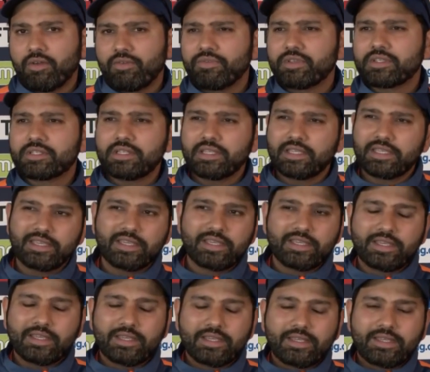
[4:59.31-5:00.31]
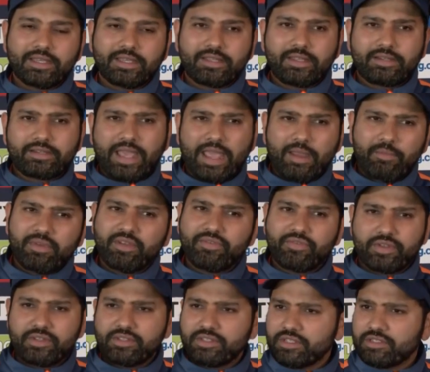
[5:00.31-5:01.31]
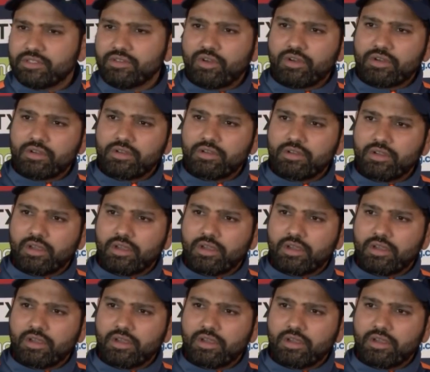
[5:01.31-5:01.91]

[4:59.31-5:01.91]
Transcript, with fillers: Obviously, the time difference is not